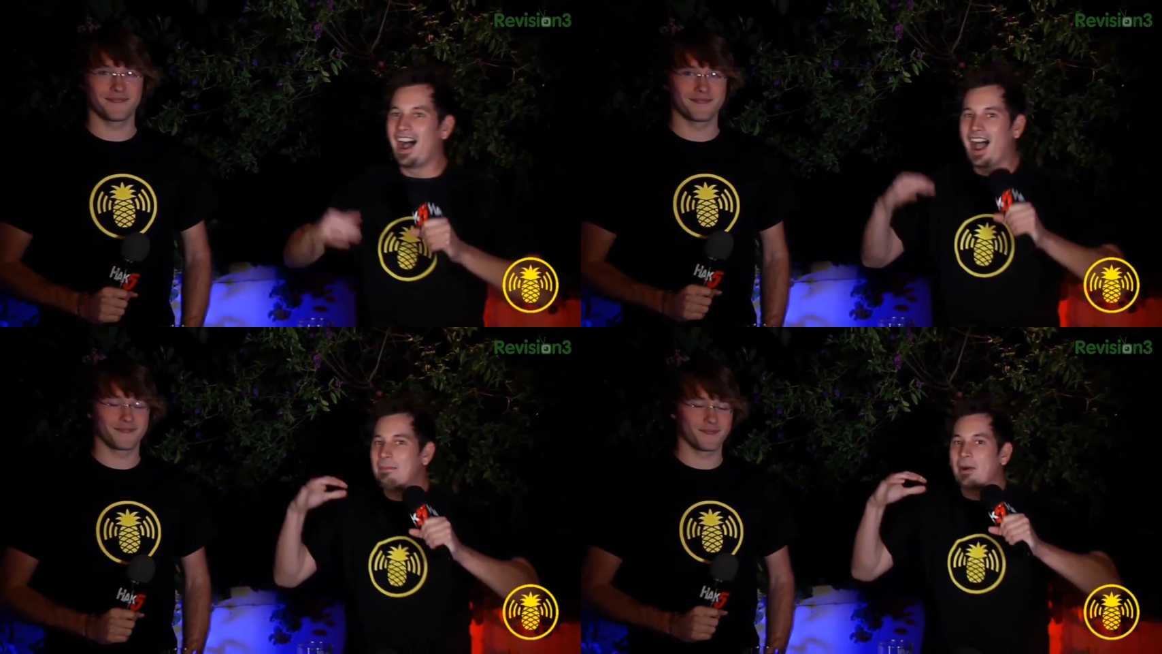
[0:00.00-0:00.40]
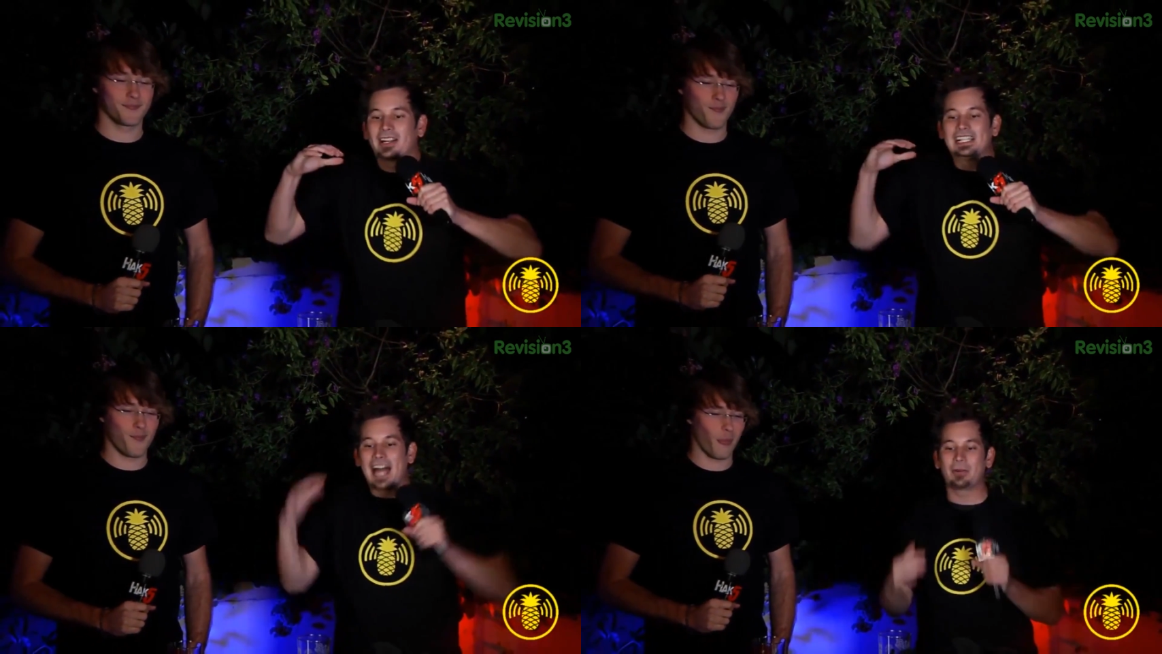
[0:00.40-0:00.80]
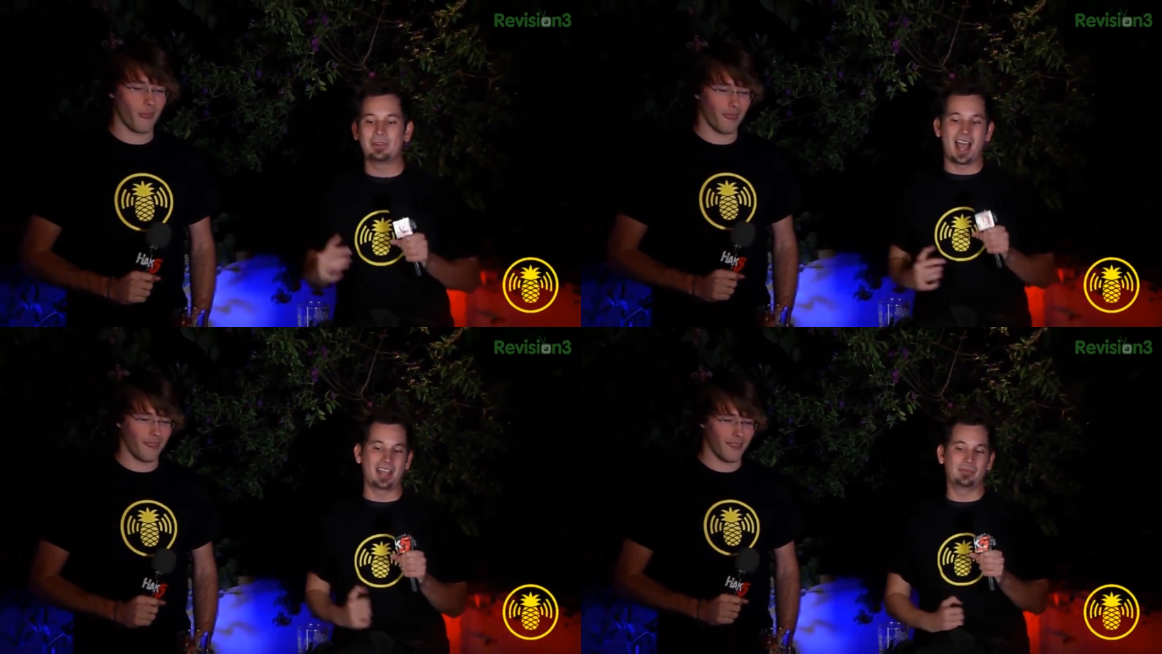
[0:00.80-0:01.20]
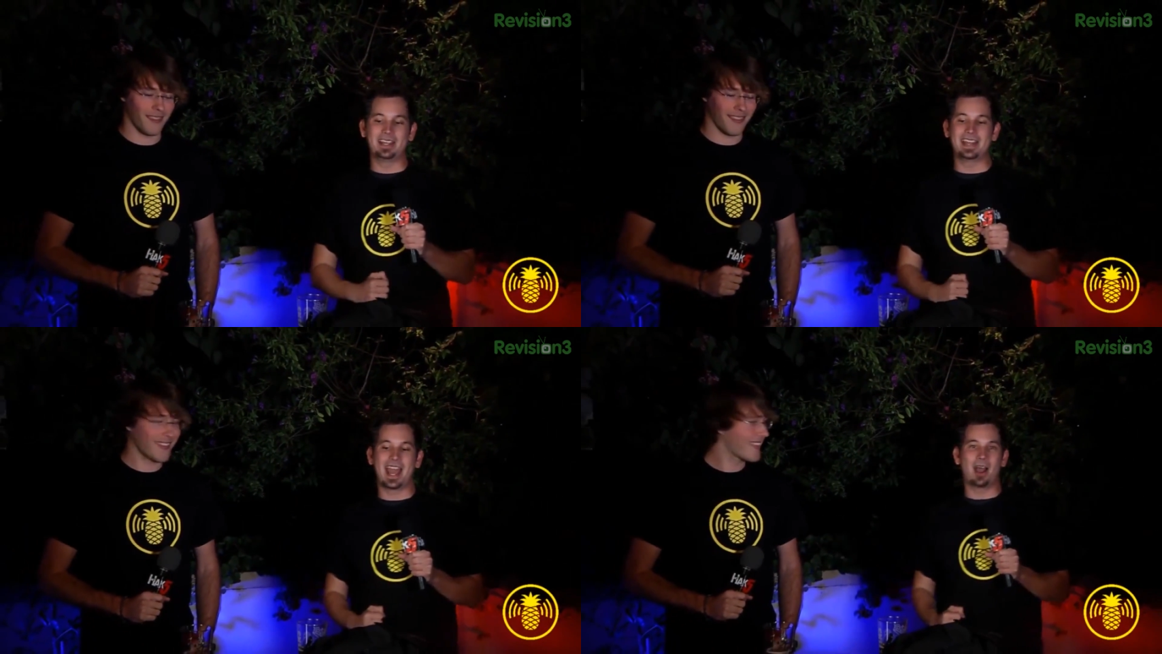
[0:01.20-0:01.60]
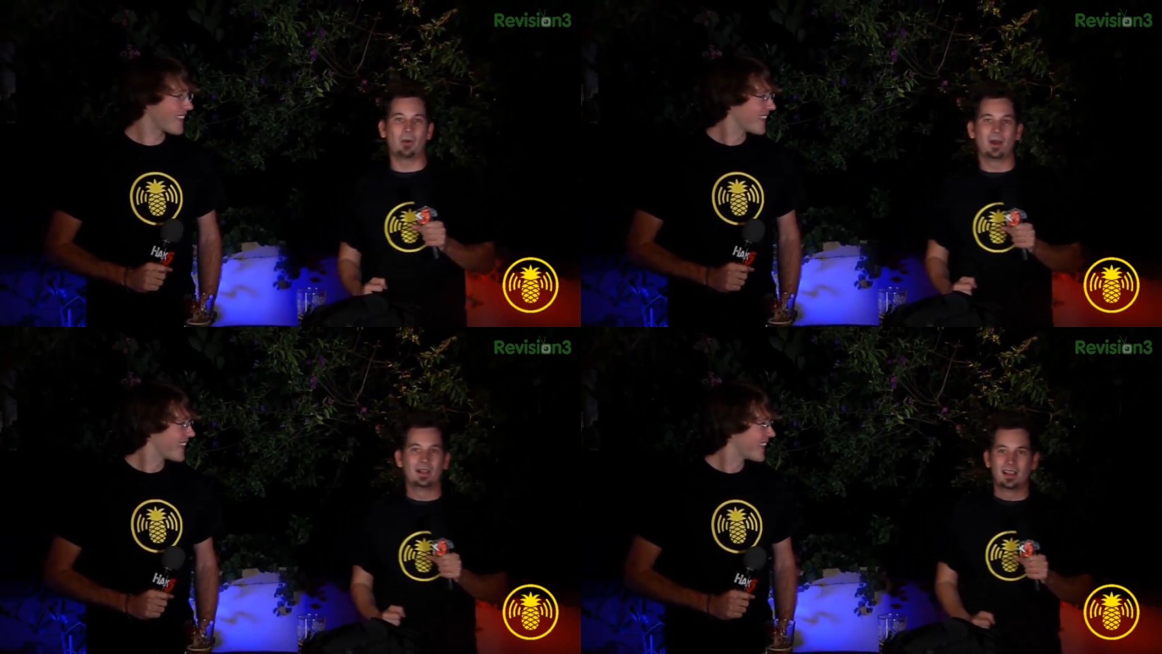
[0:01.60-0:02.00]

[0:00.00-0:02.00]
Speaker 1: I'm on cloud nine right now.